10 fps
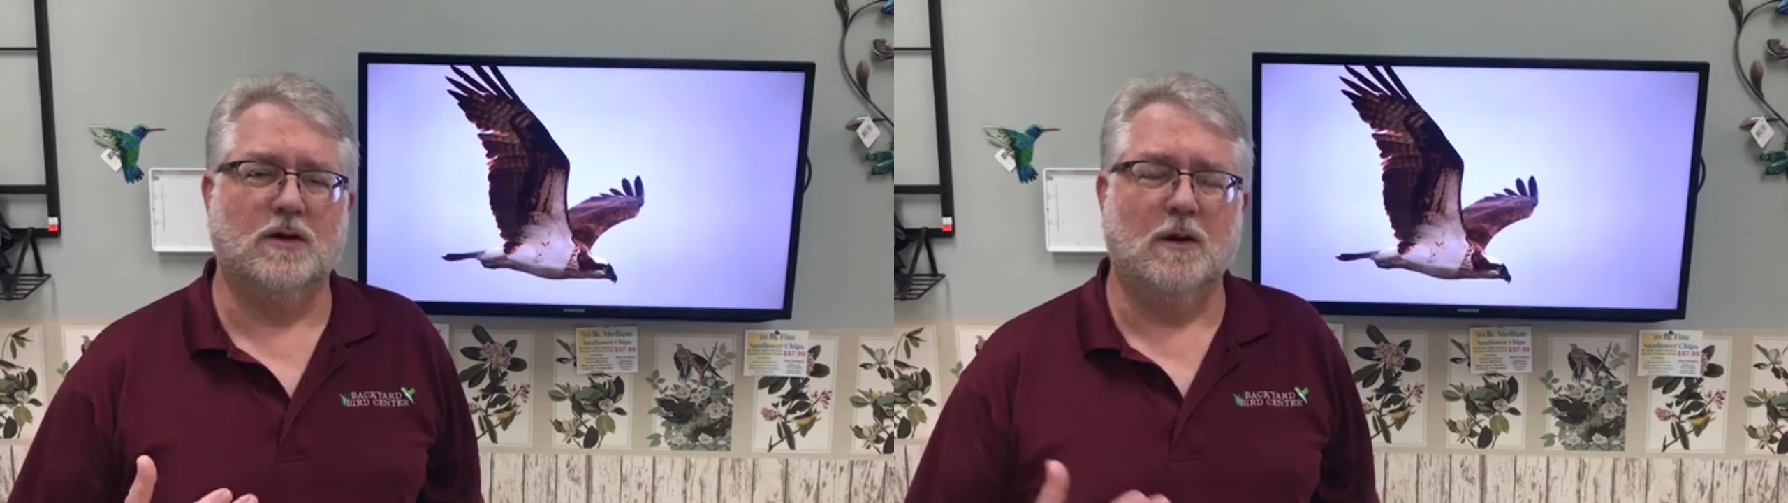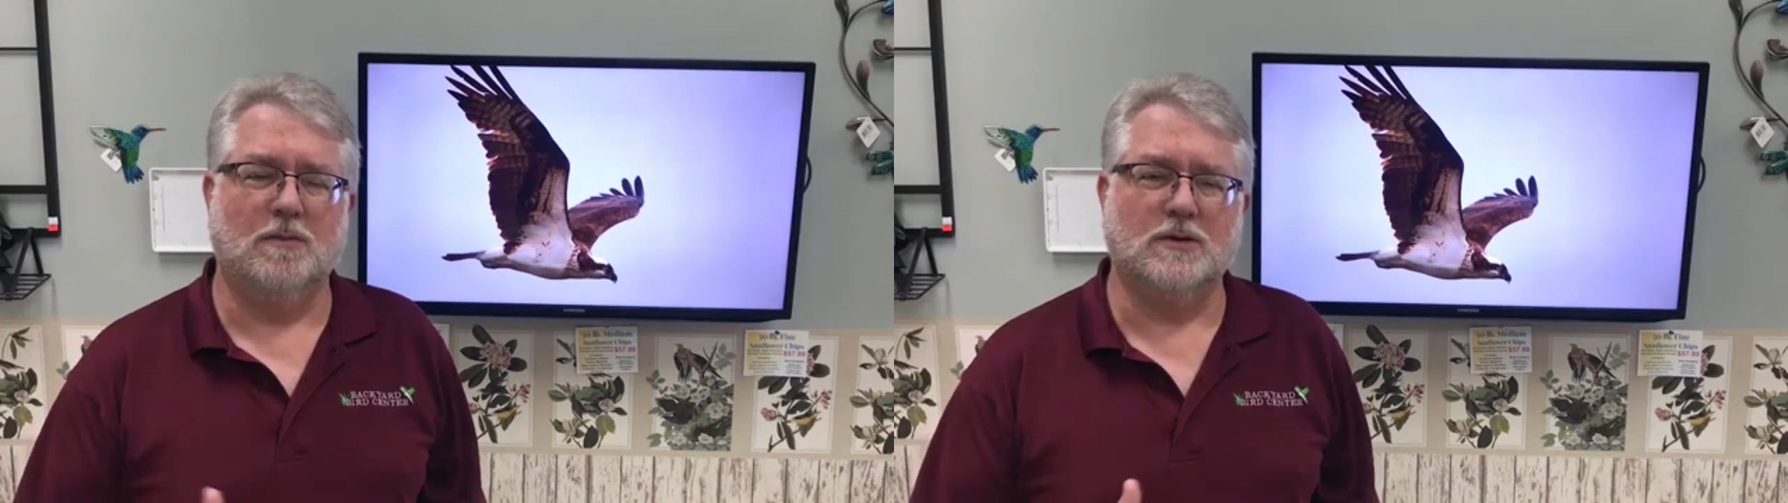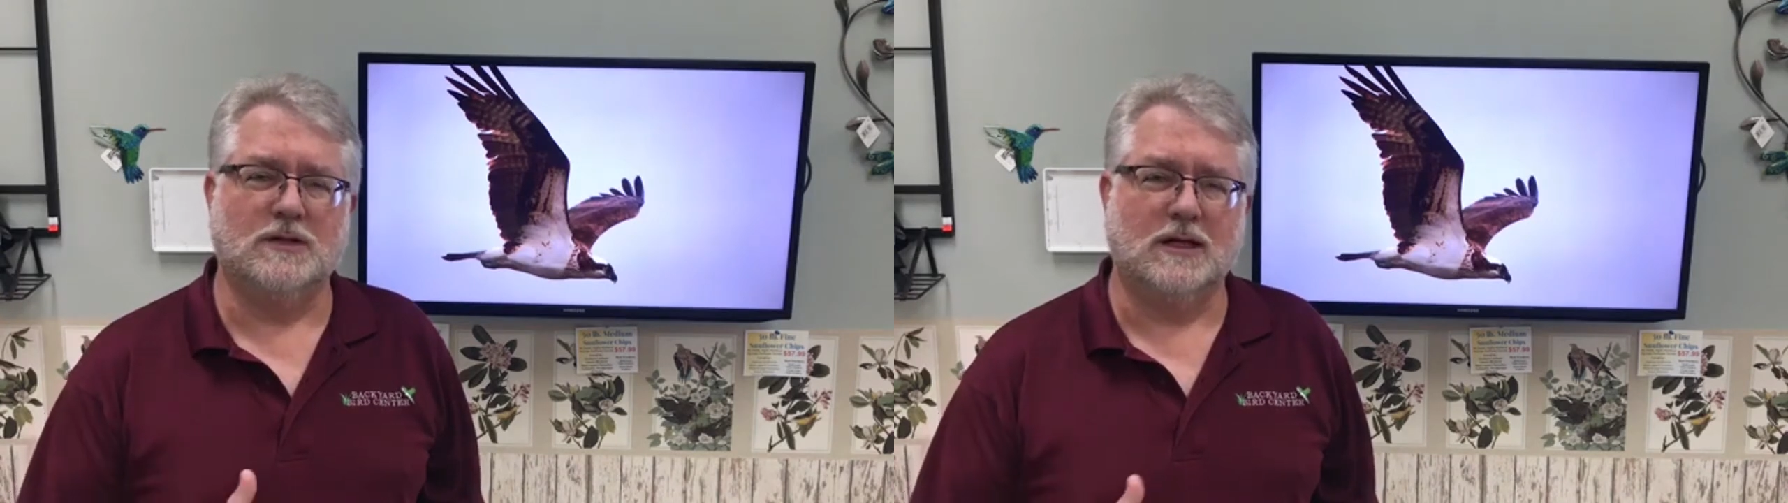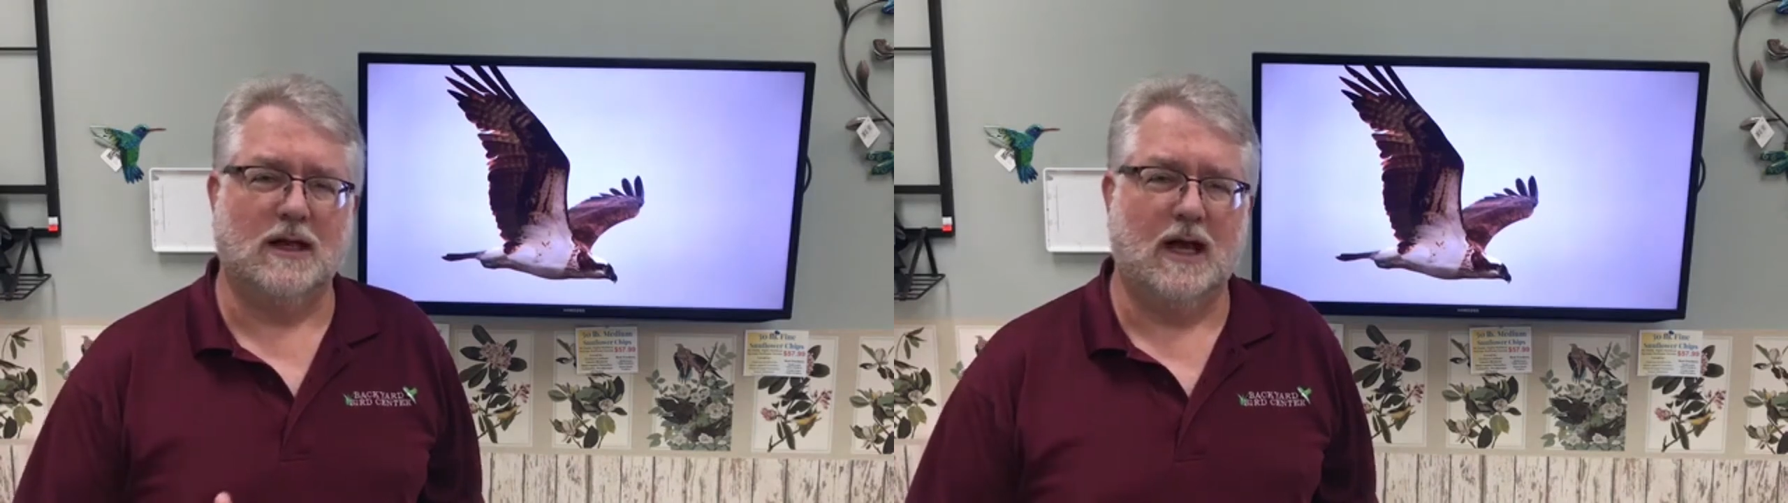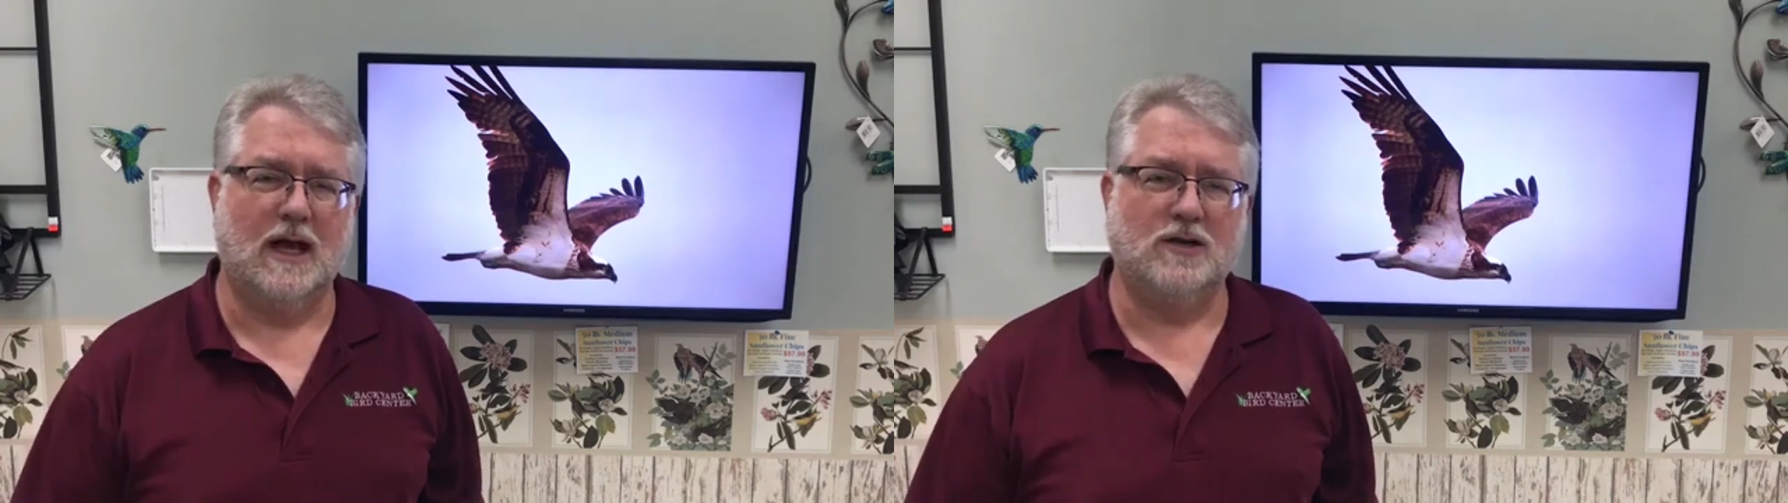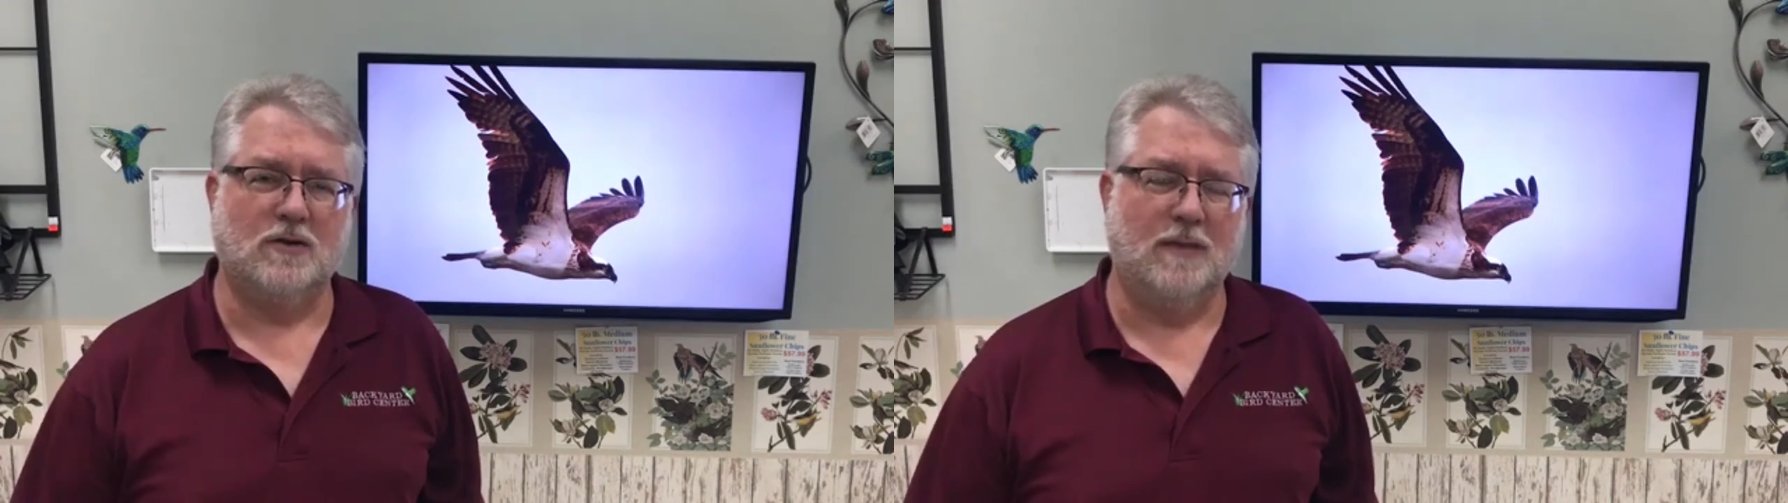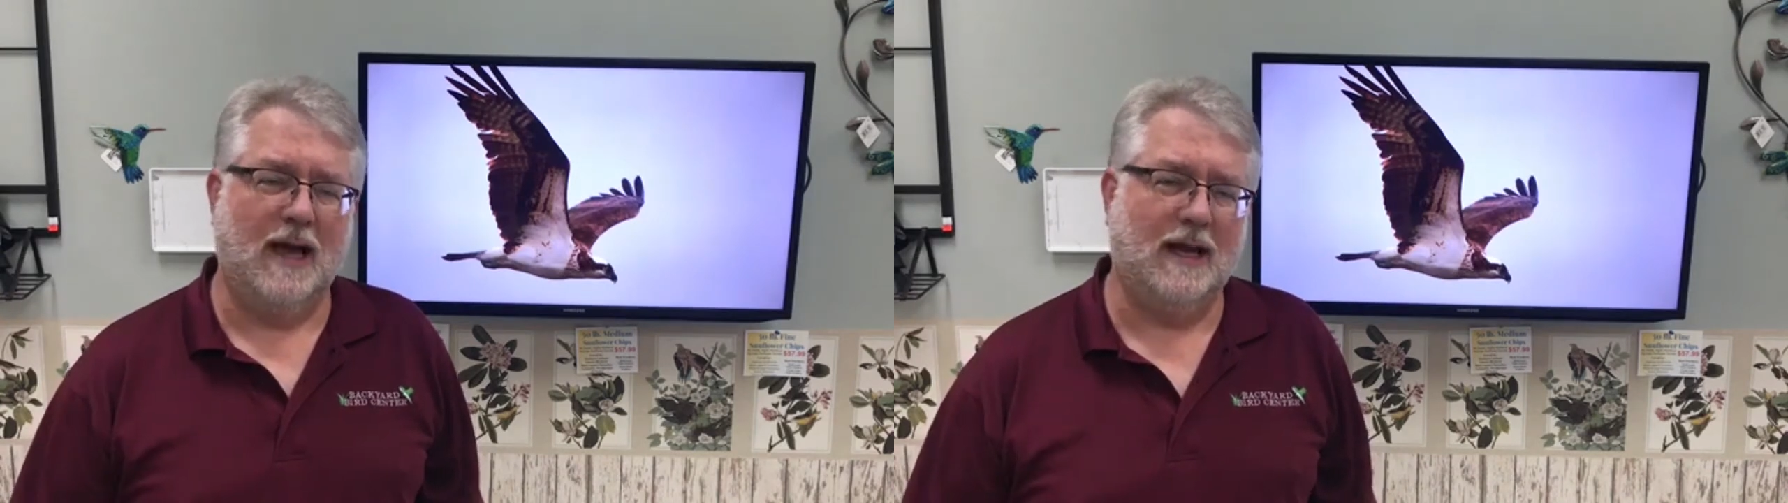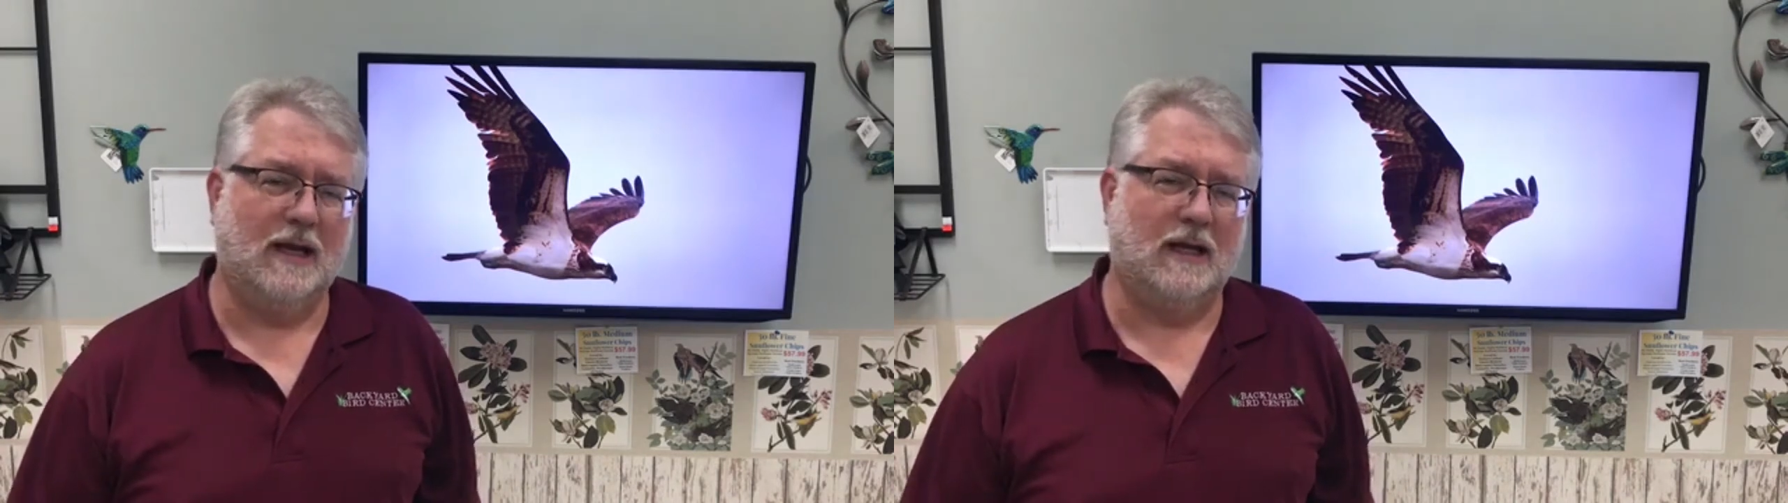numbers declined
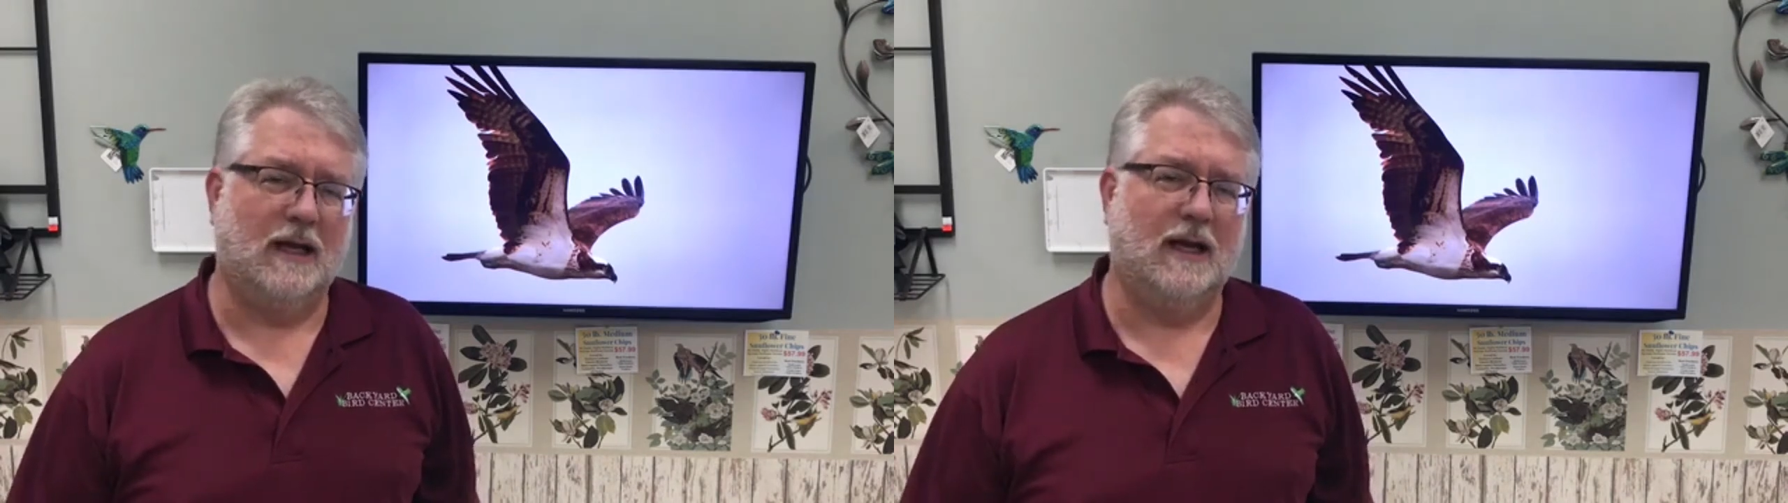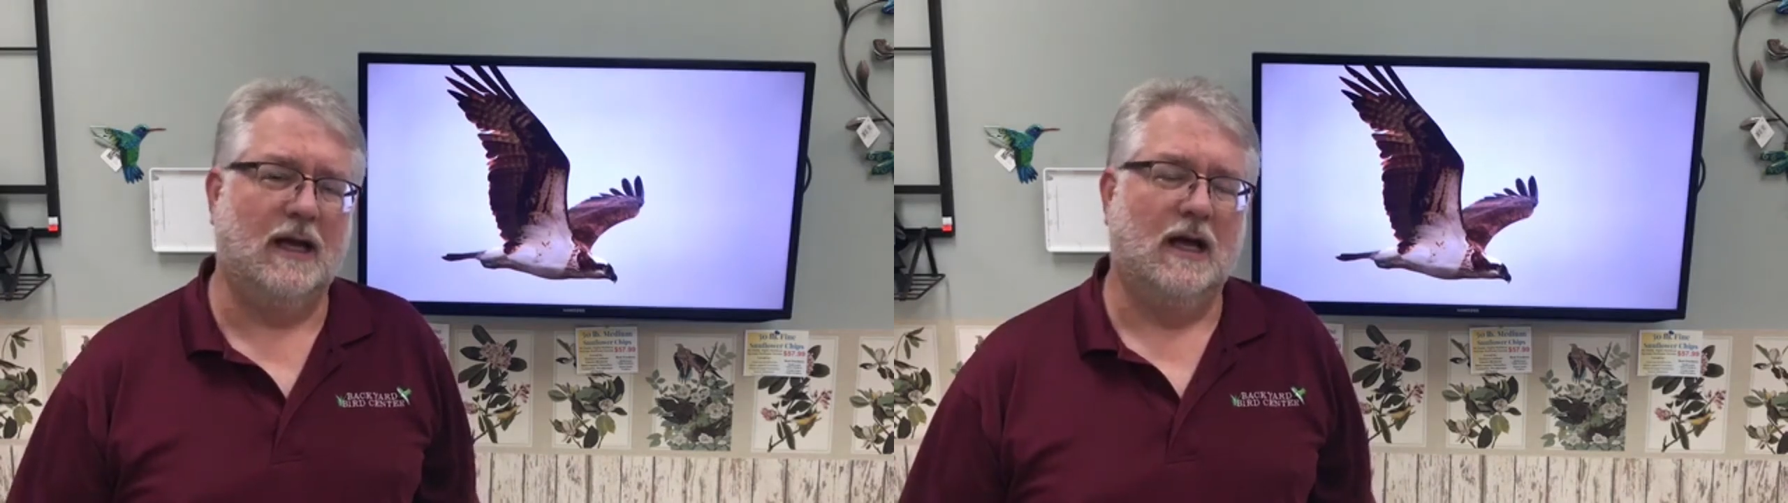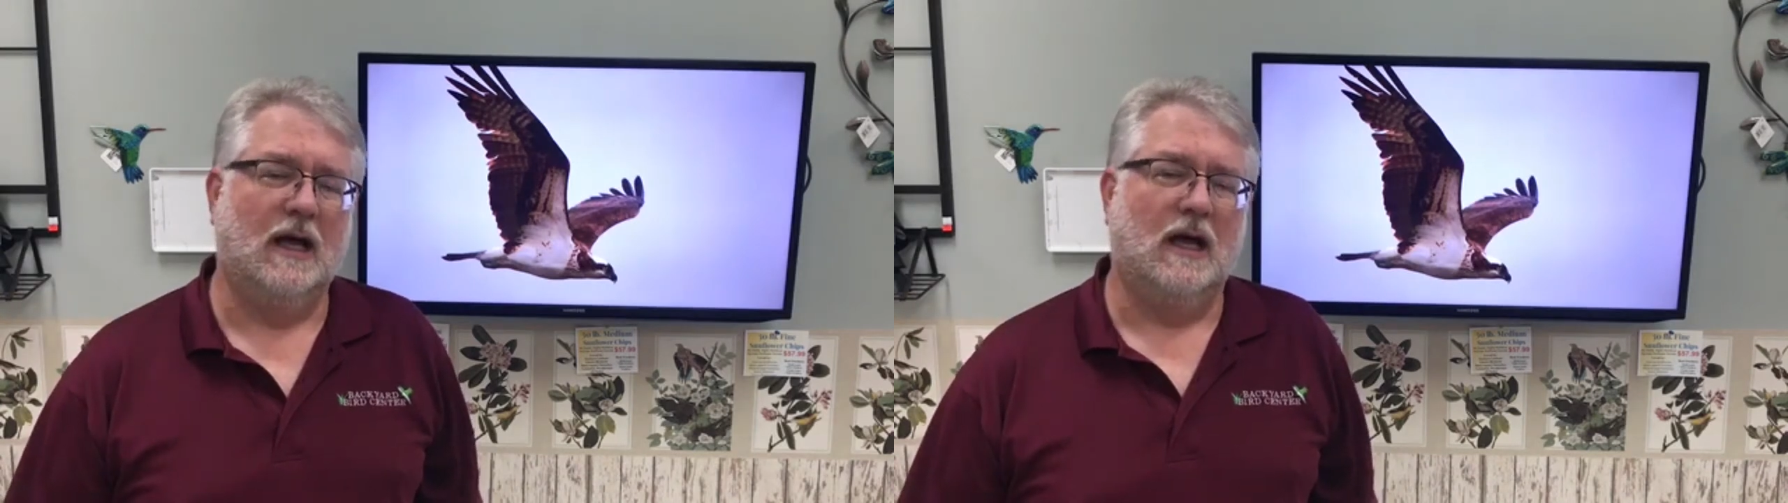dramatically